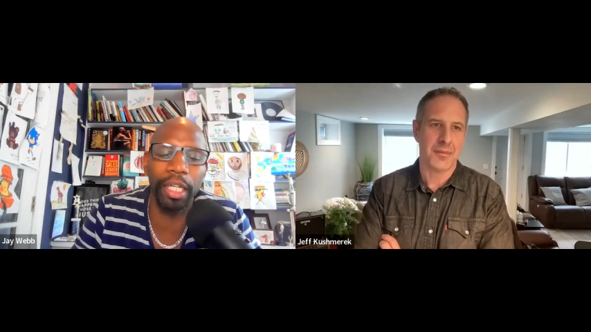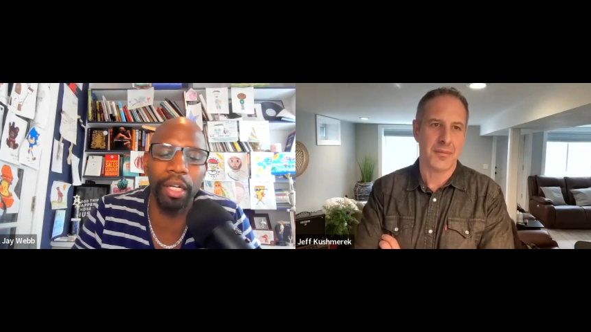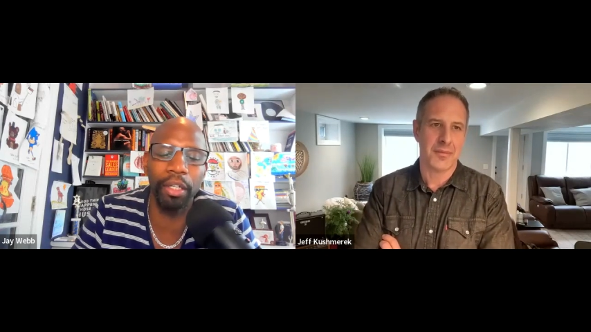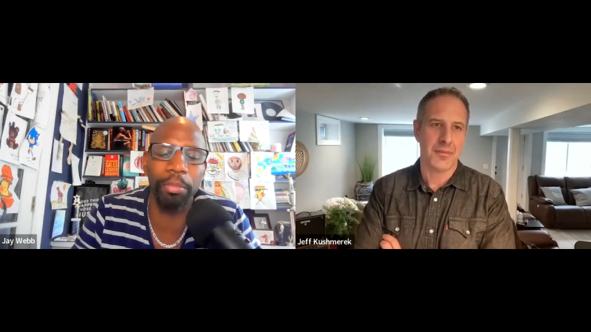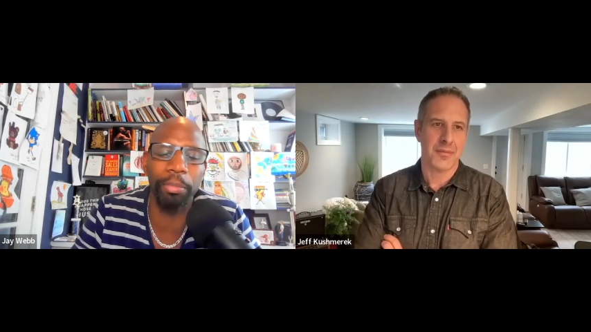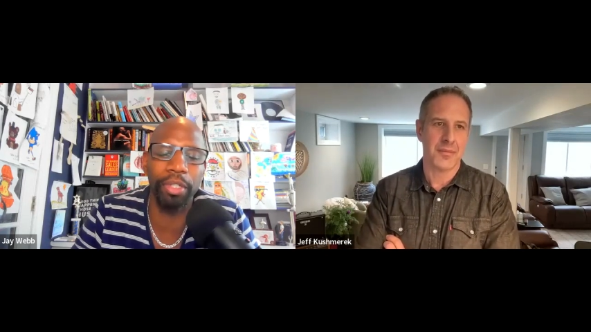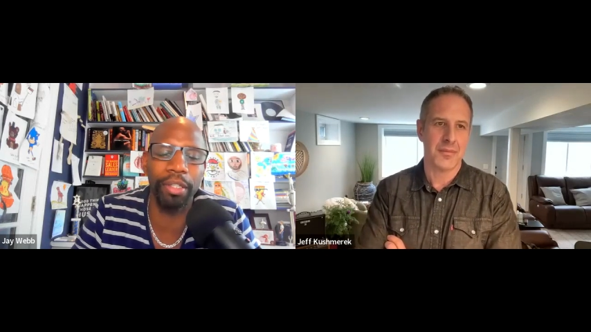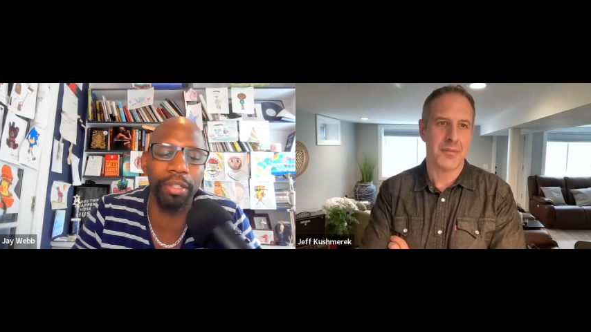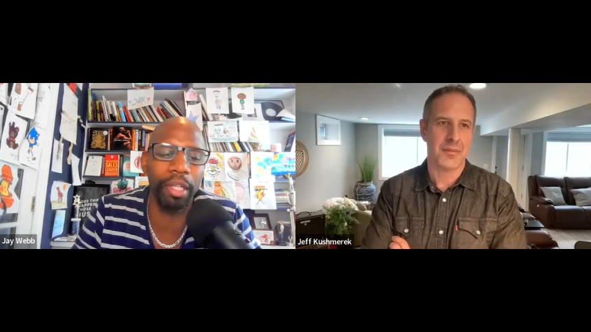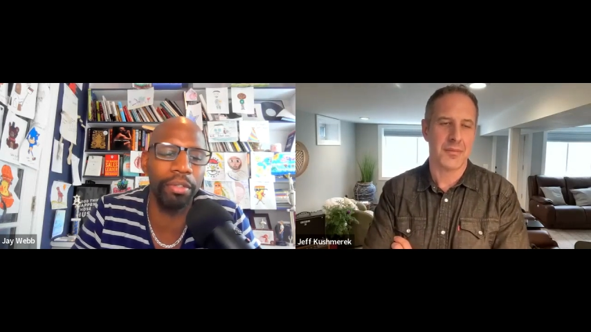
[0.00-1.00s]
Speaker 1: customer
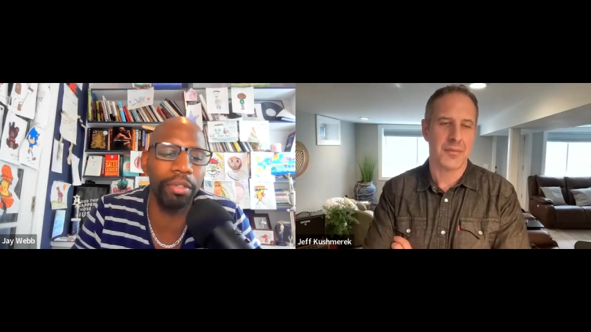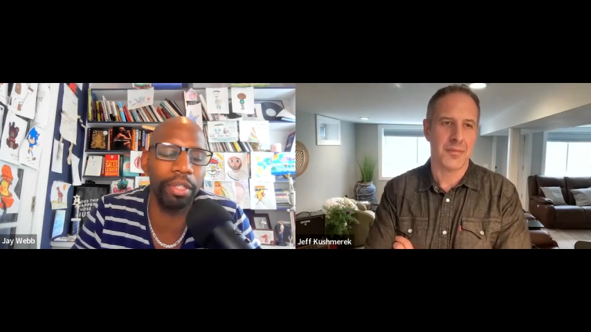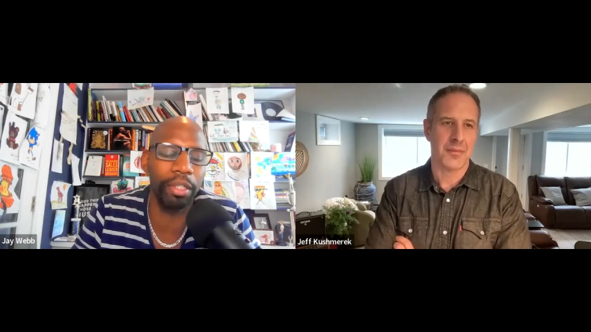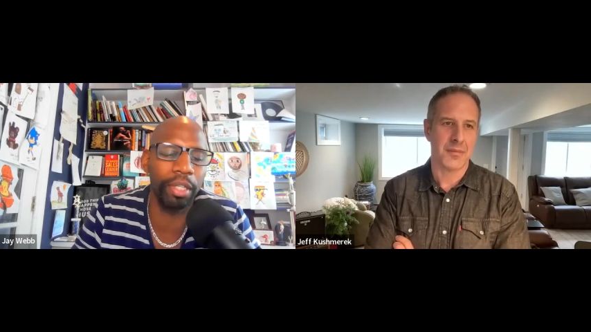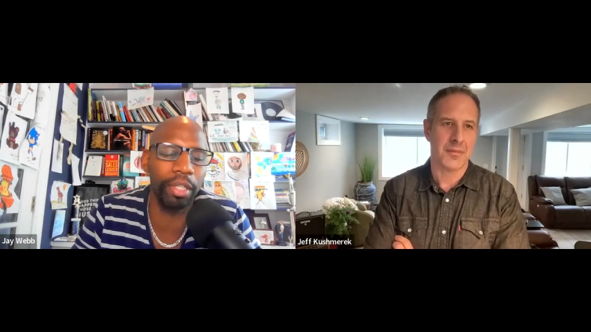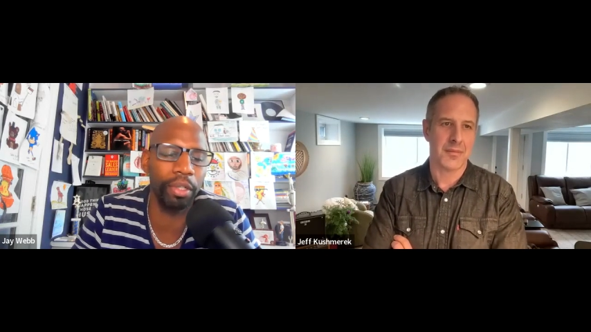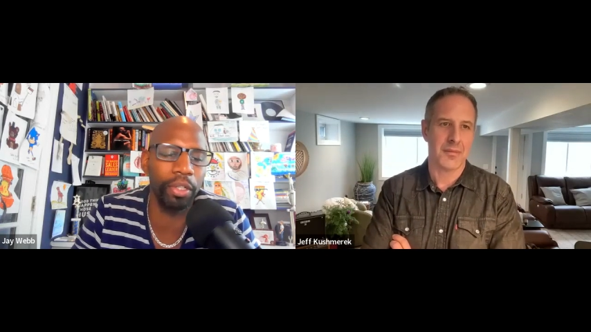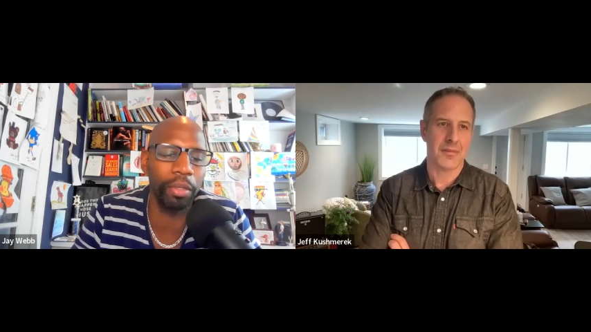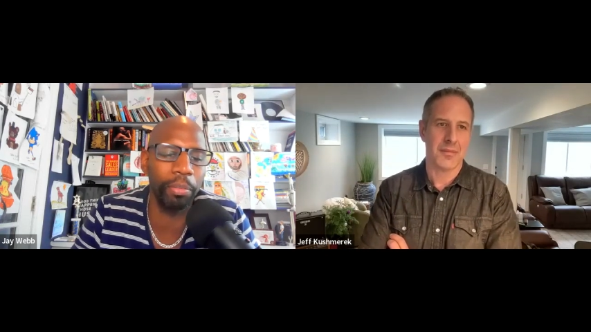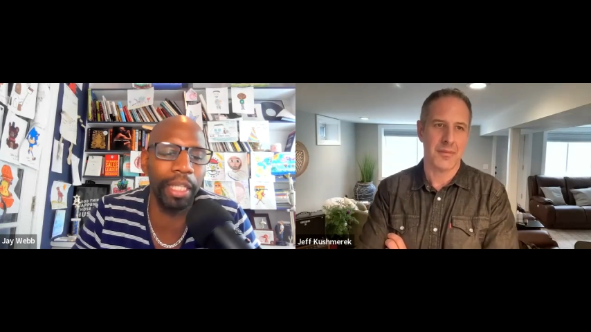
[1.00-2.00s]
success success
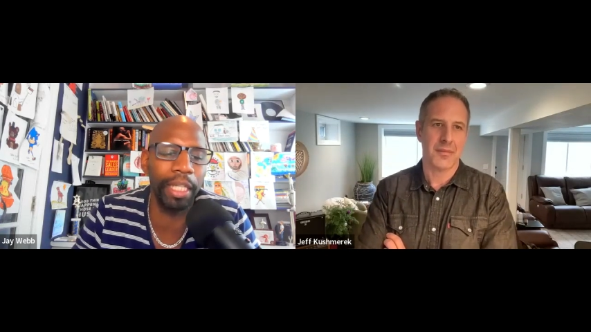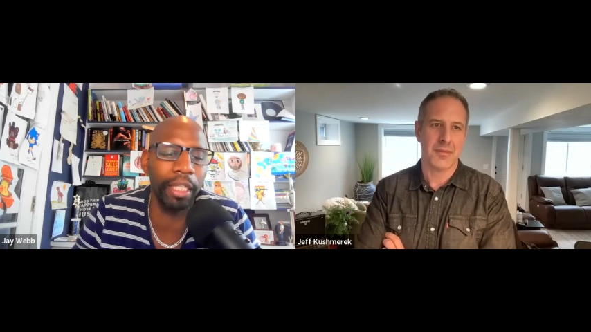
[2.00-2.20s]
leader to be